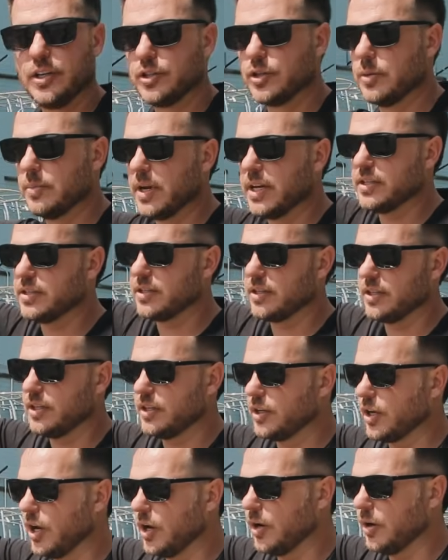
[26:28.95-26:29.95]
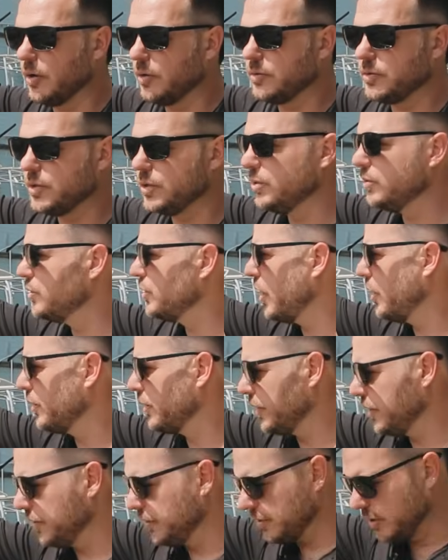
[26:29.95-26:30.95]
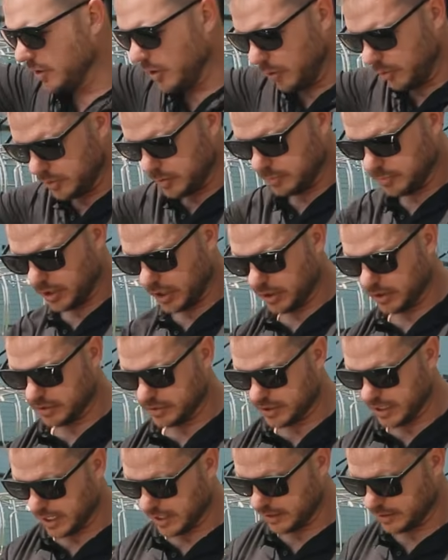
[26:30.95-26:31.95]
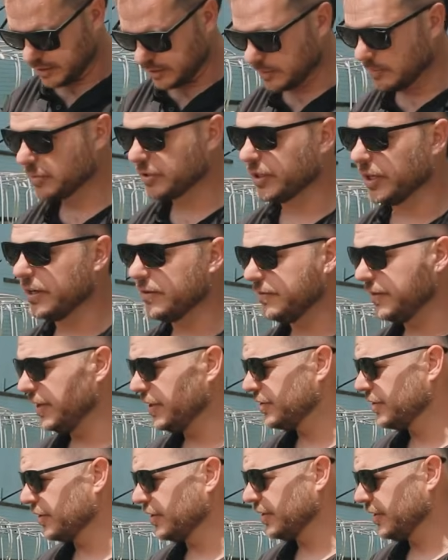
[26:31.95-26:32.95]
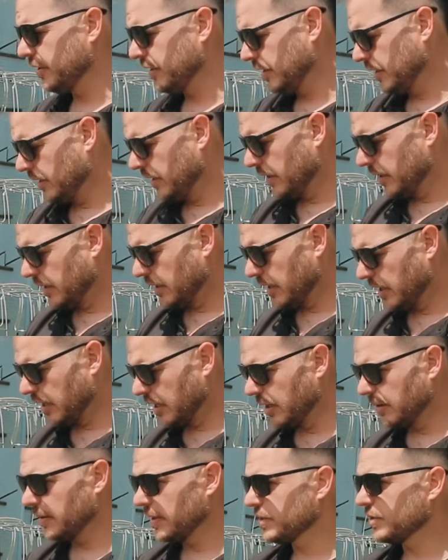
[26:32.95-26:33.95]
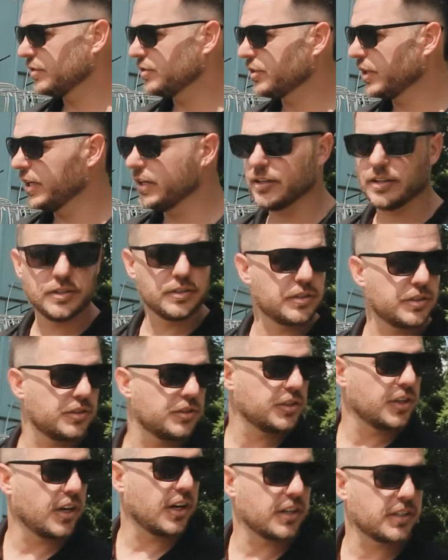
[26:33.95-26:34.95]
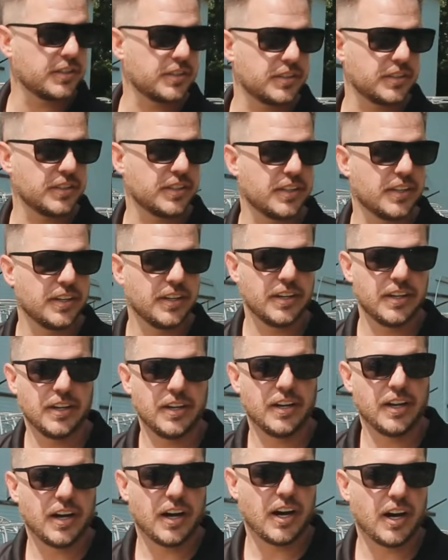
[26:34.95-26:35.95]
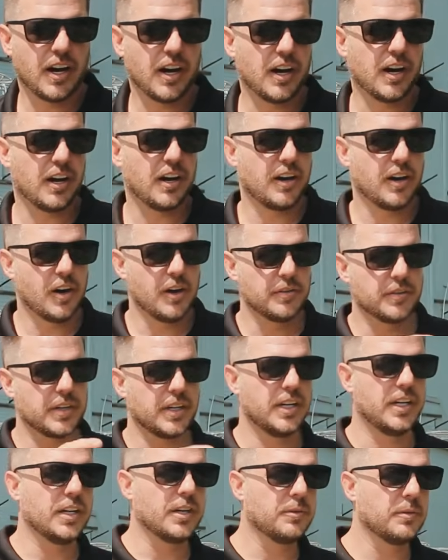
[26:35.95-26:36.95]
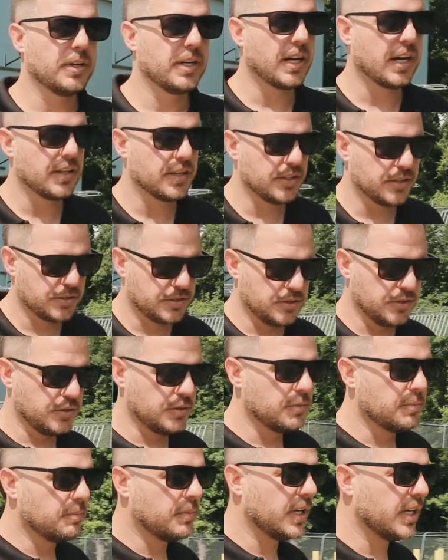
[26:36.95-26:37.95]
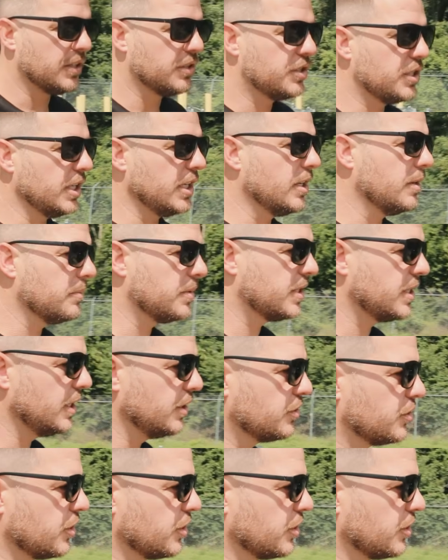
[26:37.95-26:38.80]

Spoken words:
They basically go to chokers and hold the product down. It's a great feature. That's the trailers, the trucks. Over here we got this big GMC